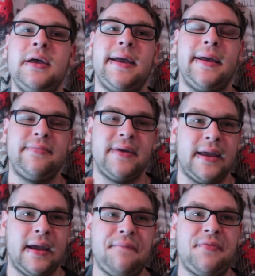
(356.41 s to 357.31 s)
and they
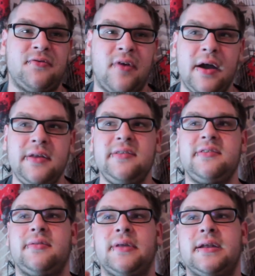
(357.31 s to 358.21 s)
have the
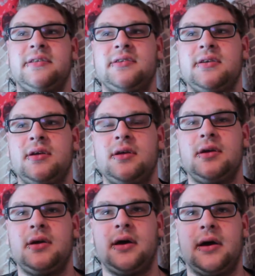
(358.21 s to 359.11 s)
rights that
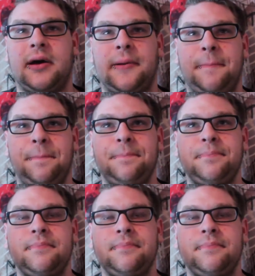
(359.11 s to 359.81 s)
men